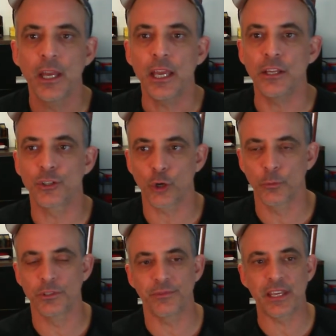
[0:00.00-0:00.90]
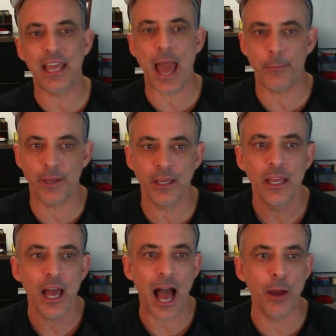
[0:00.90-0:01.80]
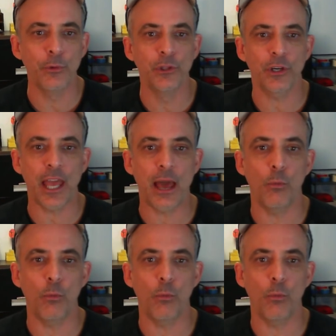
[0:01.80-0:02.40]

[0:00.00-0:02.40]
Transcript: In terms of the gapping, I would look at